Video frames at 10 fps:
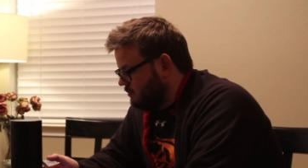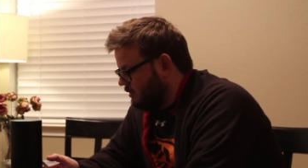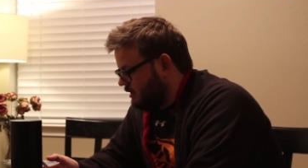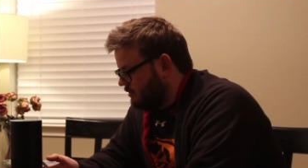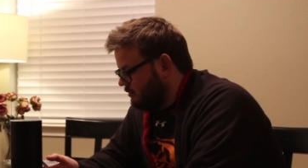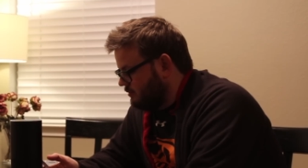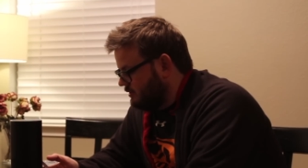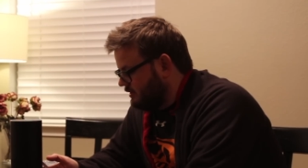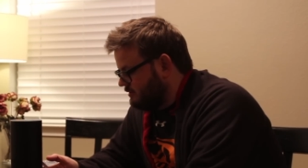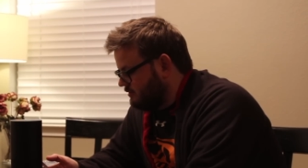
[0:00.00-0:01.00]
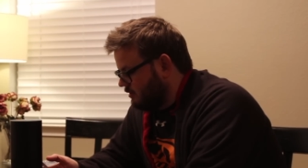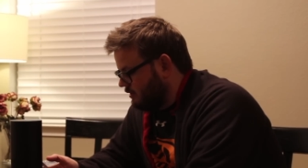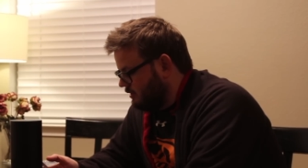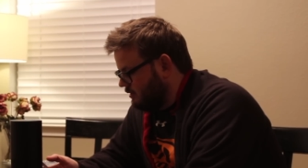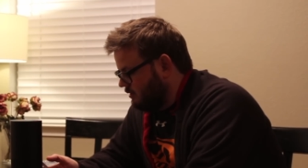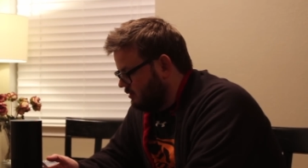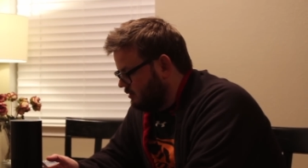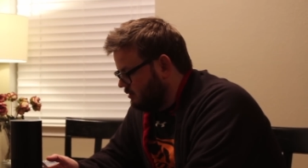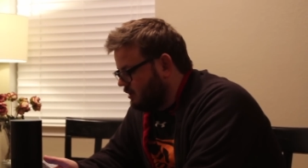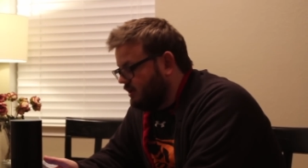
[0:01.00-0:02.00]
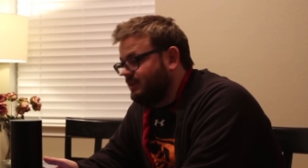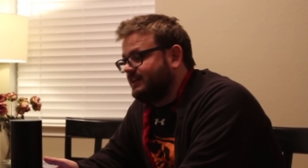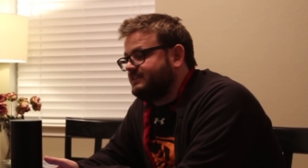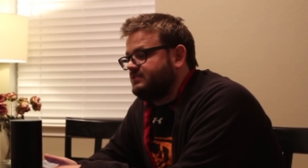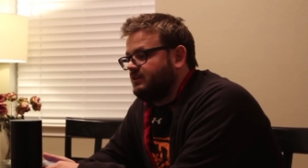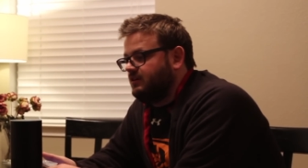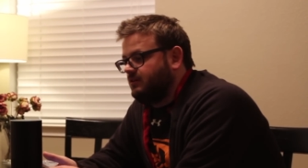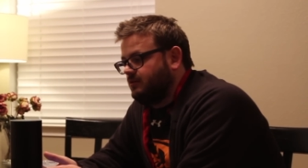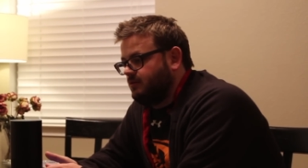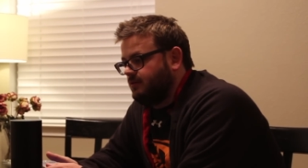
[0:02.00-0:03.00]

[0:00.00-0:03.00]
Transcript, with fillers: to walk through to get started. Alexa,